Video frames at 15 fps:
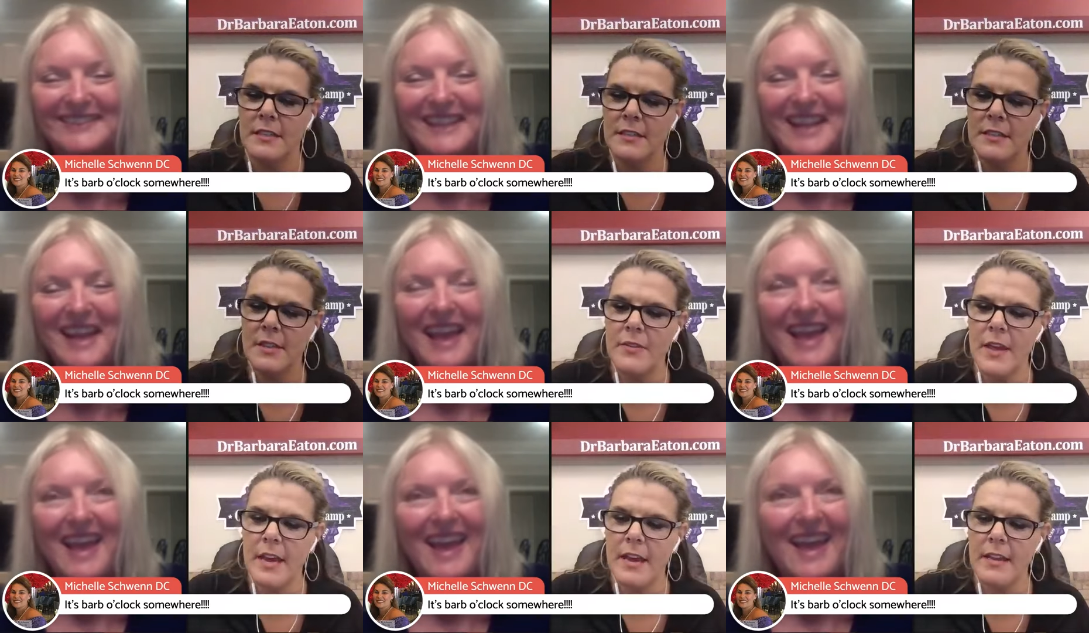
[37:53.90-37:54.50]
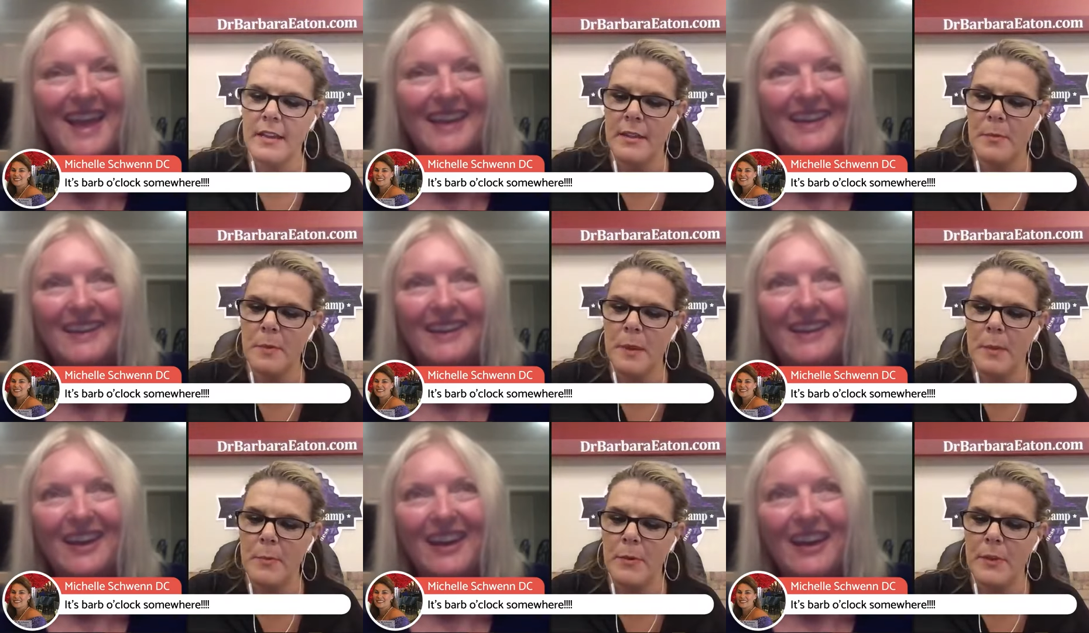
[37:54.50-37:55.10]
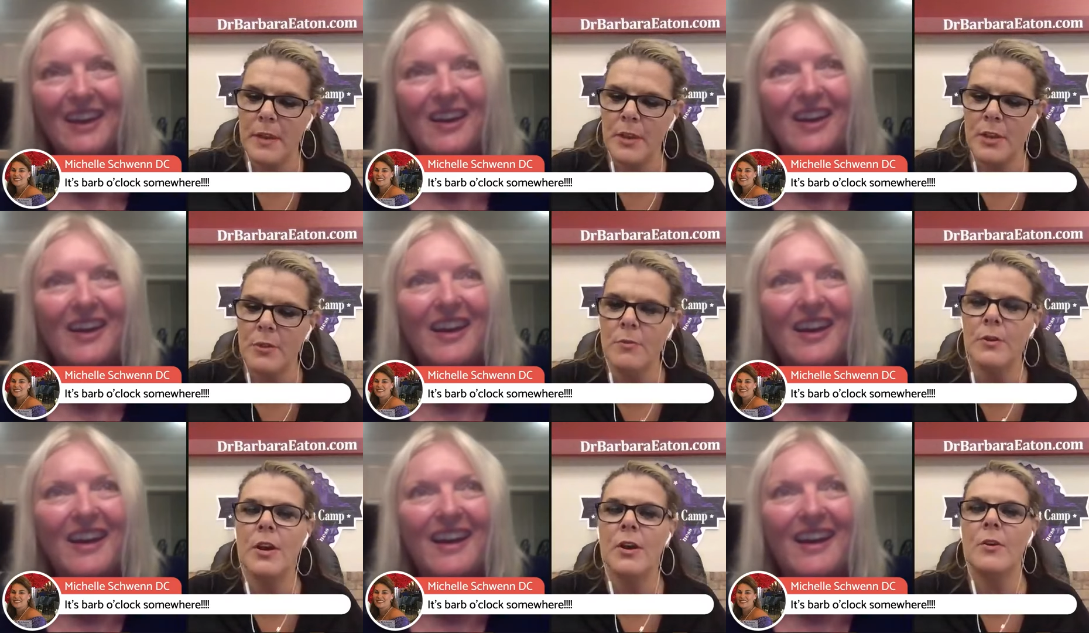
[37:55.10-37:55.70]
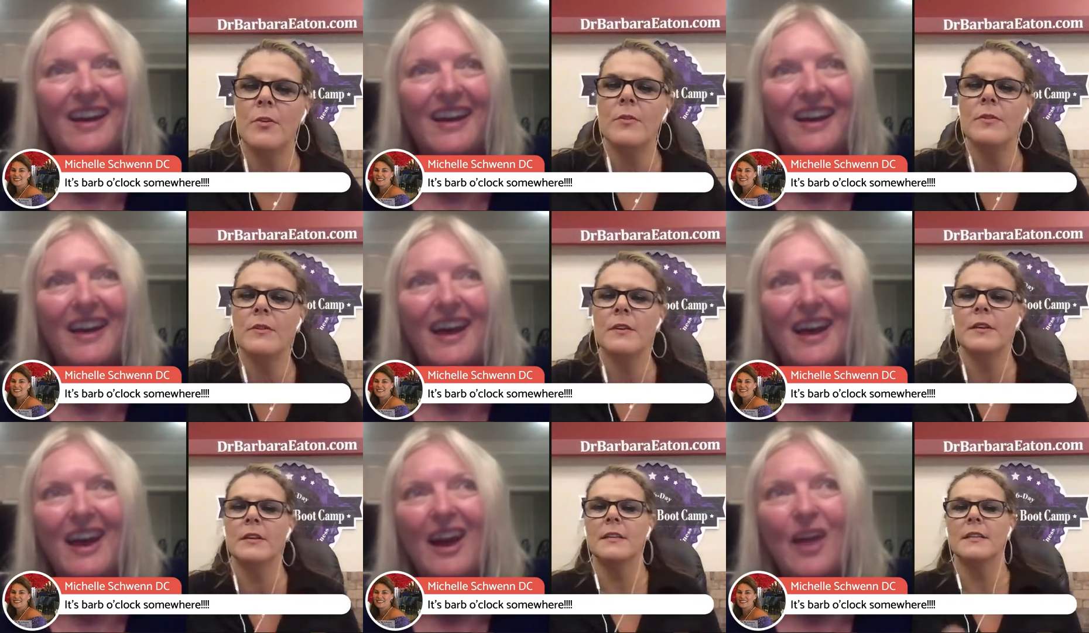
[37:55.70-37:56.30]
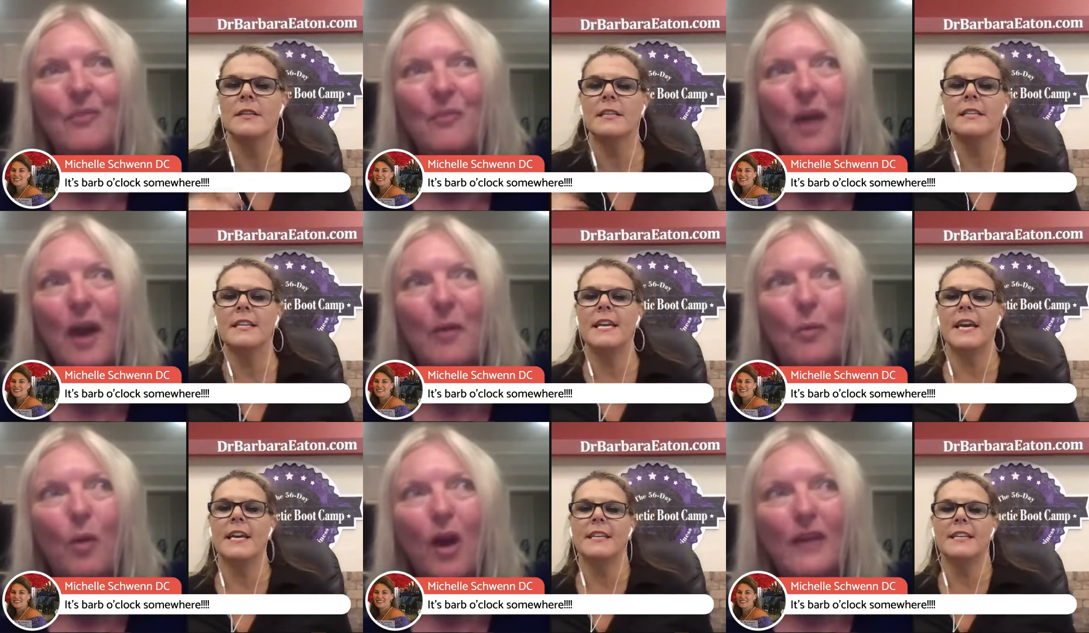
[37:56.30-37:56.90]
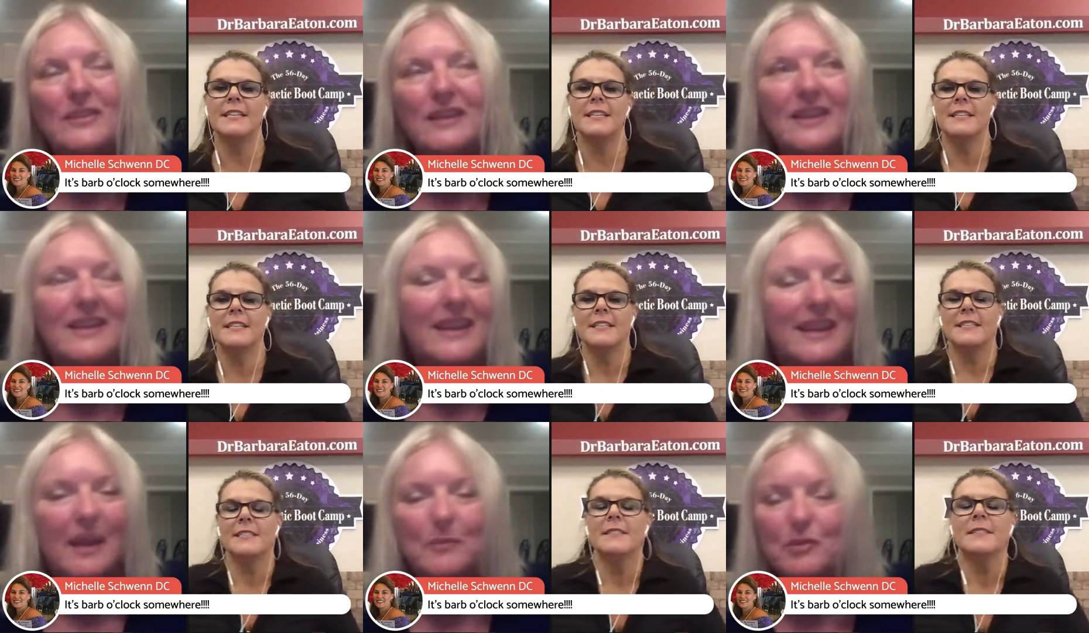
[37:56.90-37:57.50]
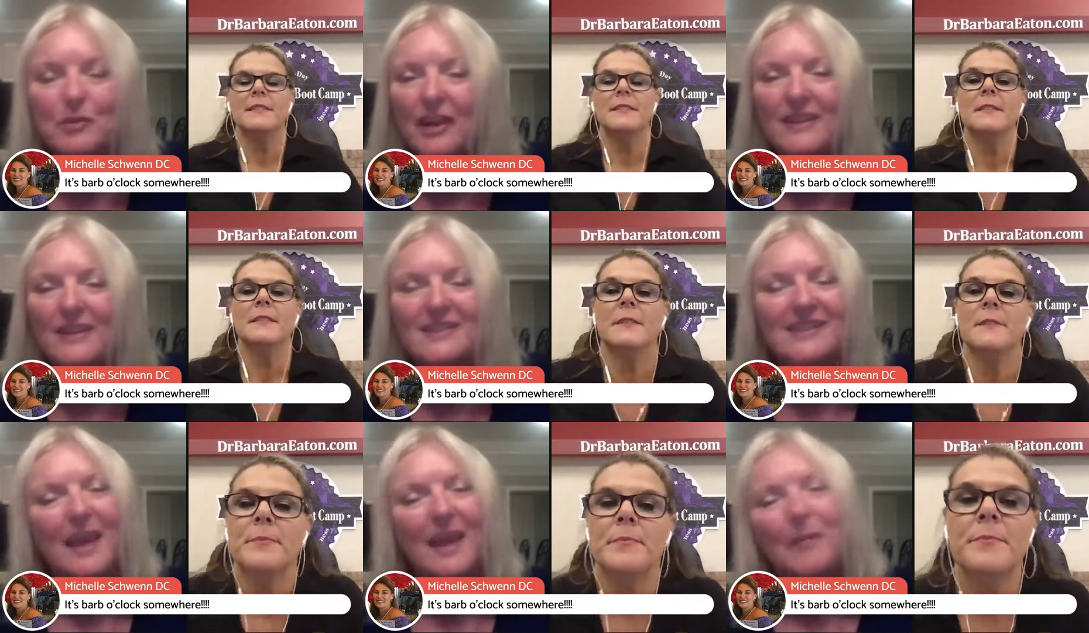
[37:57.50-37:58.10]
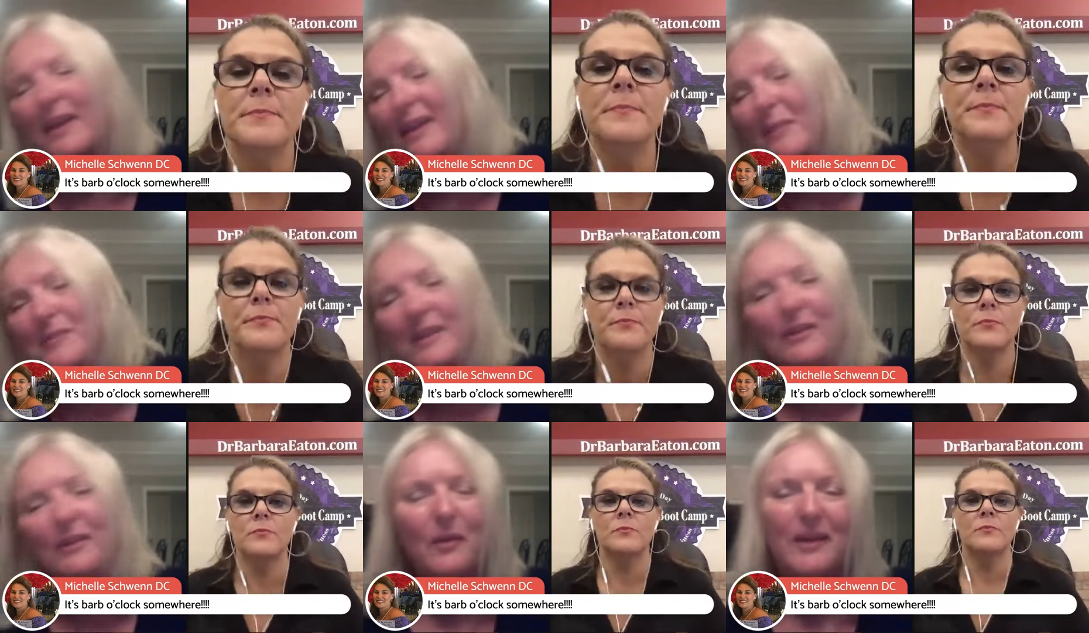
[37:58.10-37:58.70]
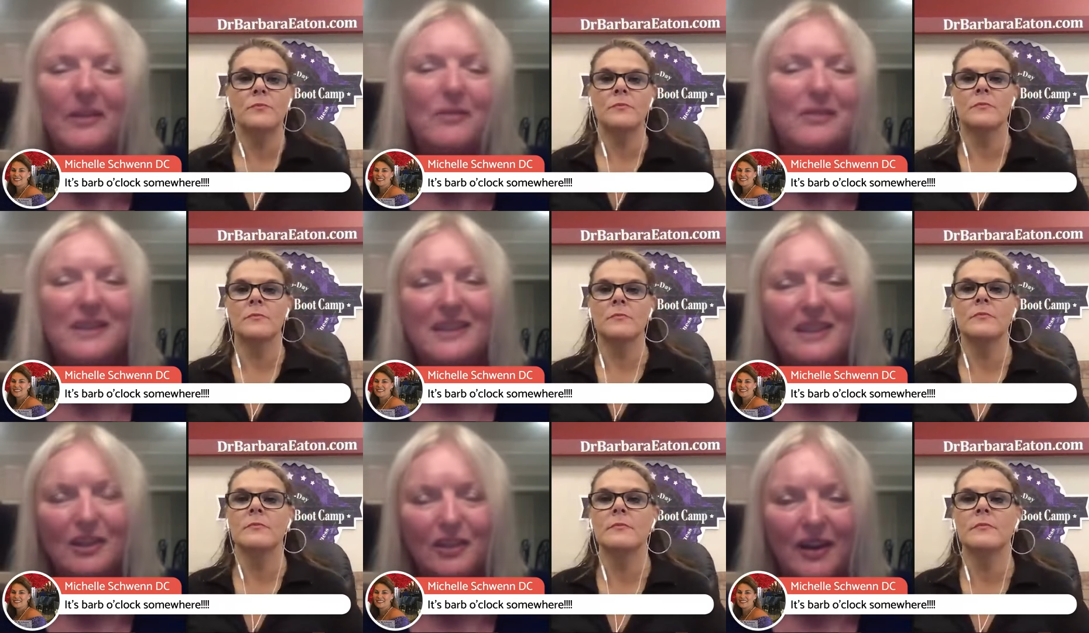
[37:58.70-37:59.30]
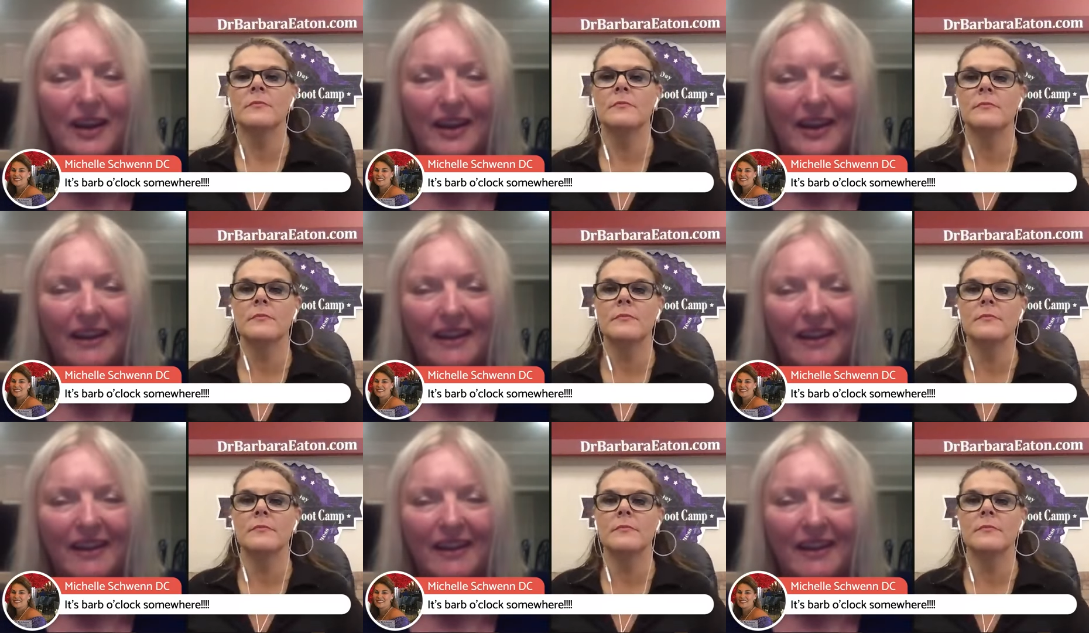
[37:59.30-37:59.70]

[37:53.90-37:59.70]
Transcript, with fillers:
Speaker 1: so that the people uh, that you
Speaker 2: know. I, I walked in and they kept trying to scam me. I kept saying, oh, I don't need the credit.